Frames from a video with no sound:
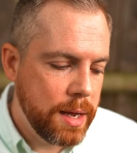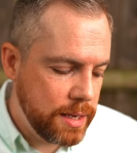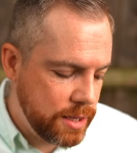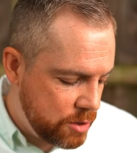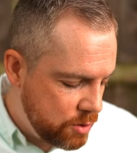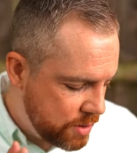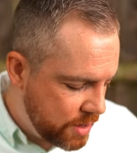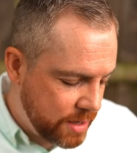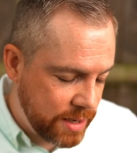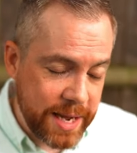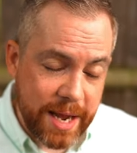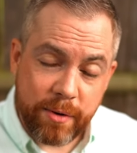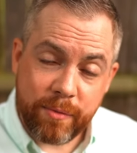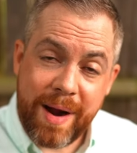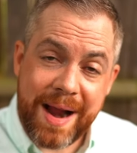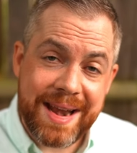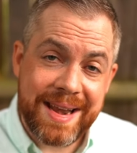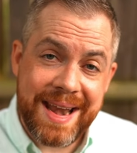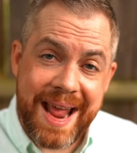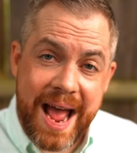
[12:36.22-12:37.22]
you can get
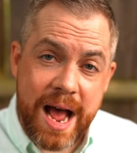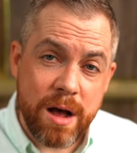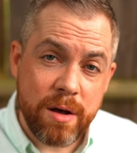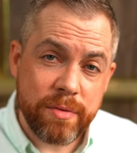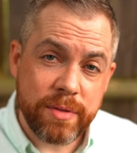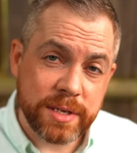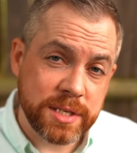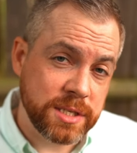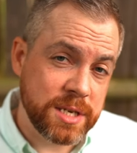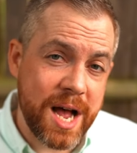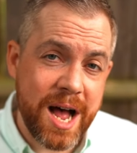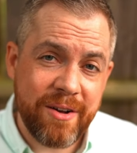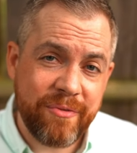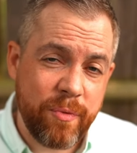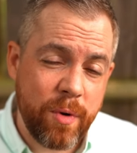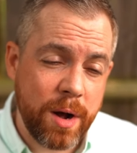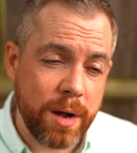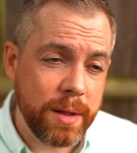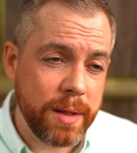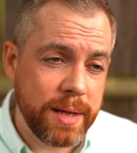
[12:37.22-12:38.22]
right now the
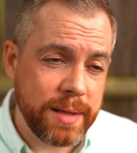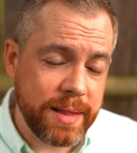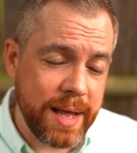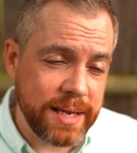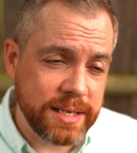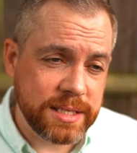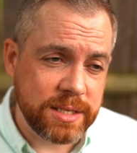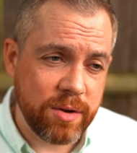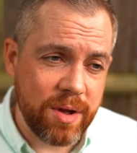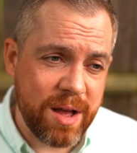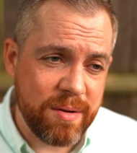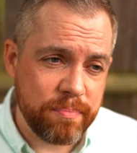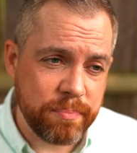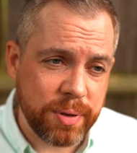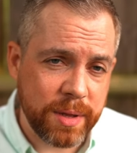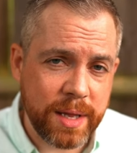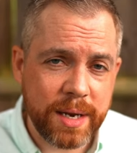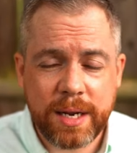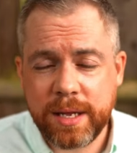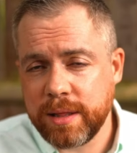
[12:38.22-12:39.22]
soft wallet. They still have
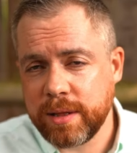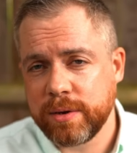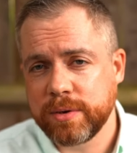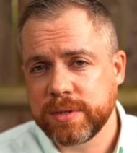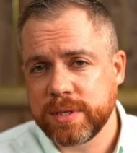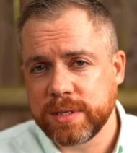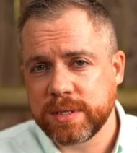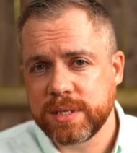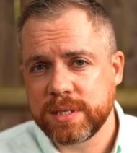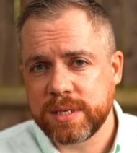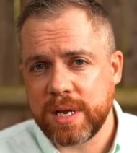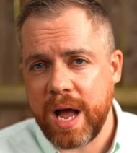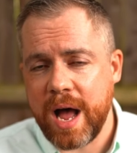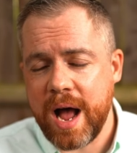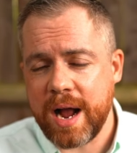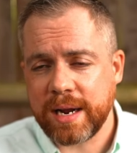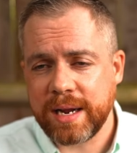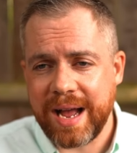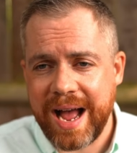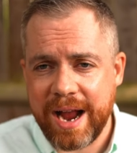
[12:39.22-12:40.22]
plenty of those in
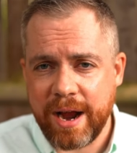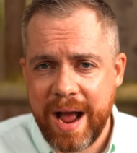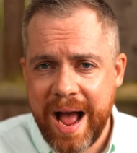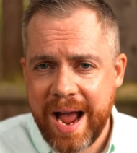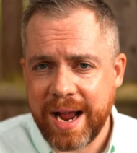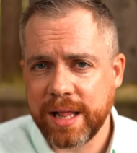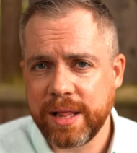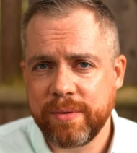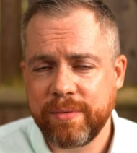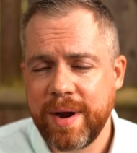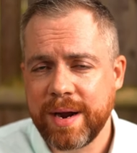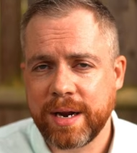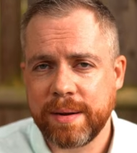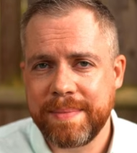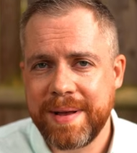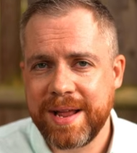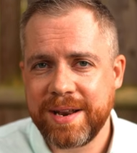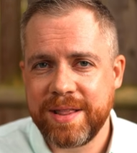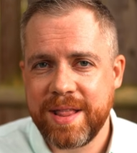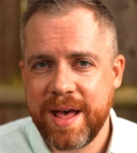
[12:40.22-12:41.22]
stock. I highly
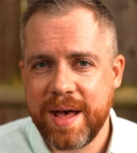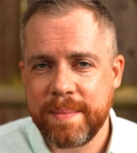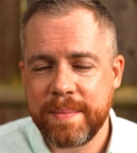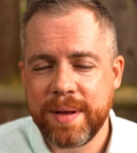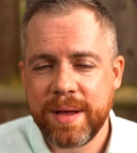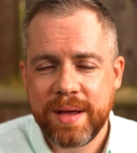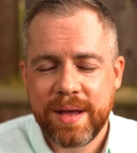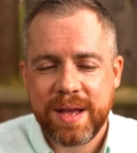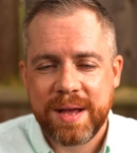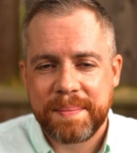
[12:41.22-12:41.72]
recommend them.